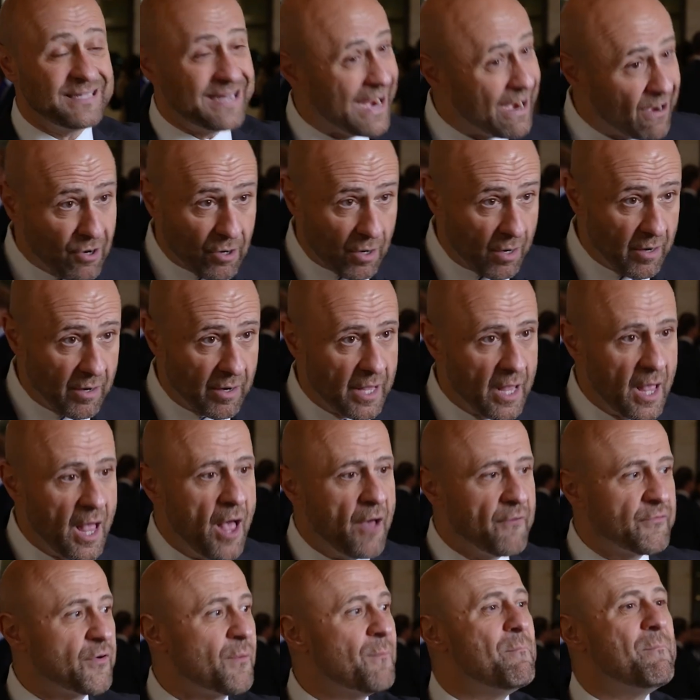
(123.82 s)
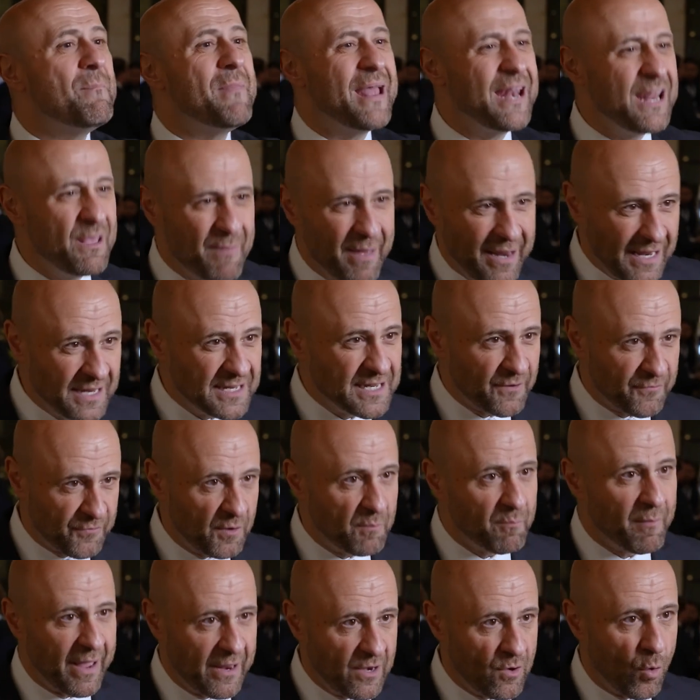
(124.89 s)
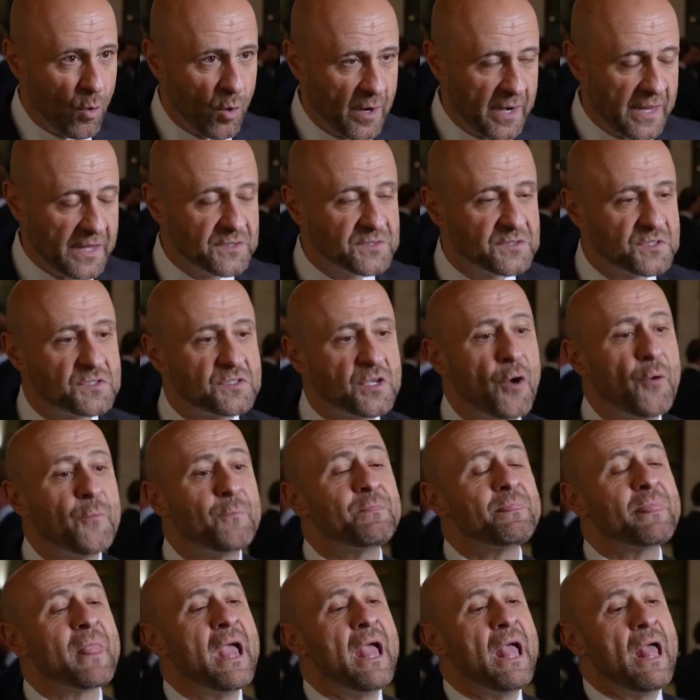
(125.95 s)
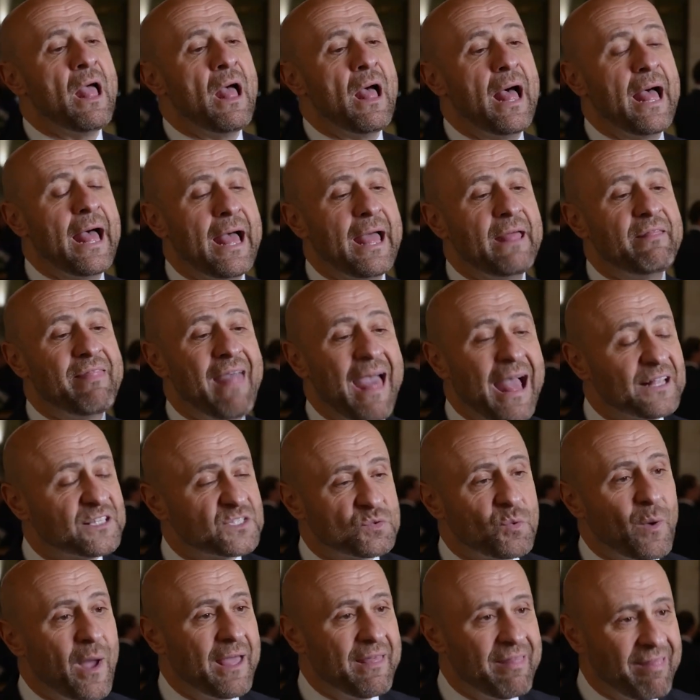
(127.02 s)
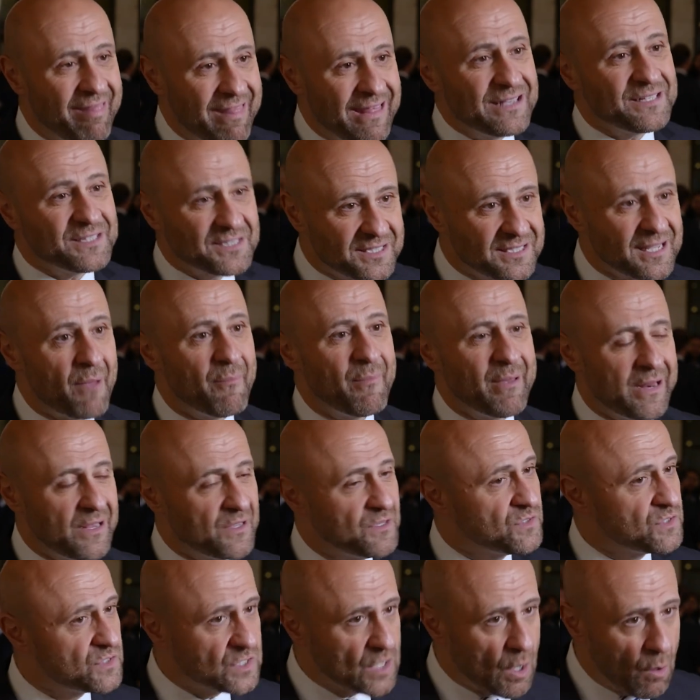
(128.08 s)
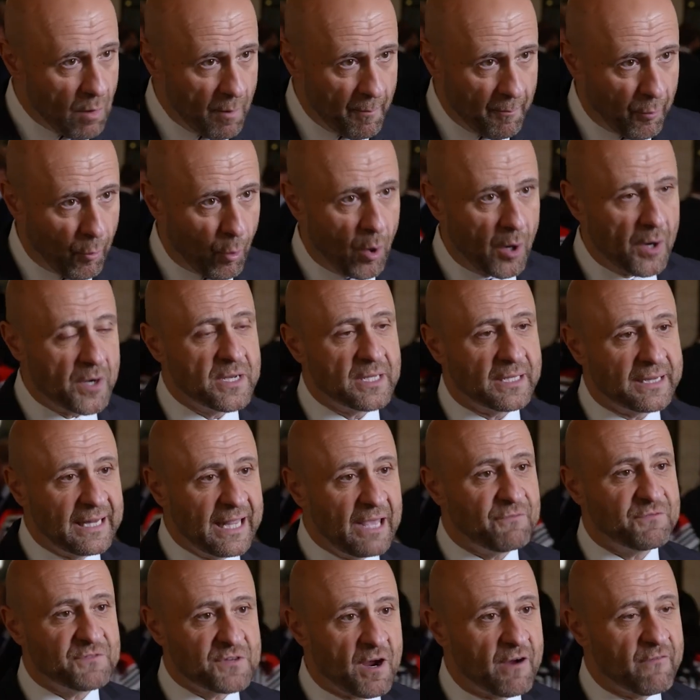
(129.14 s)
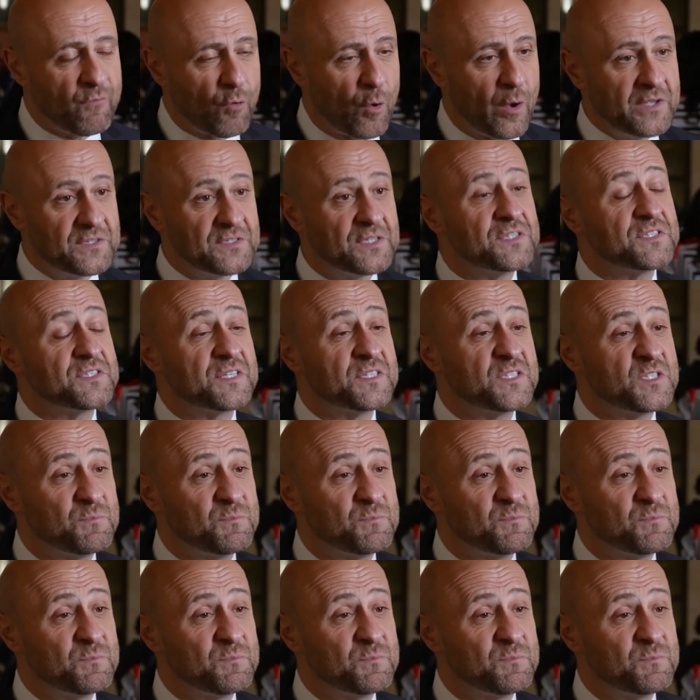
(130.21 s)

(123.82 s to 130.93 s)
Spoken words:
terror for many, many different minorities. So that's why this summit is so important, to lift our voices, to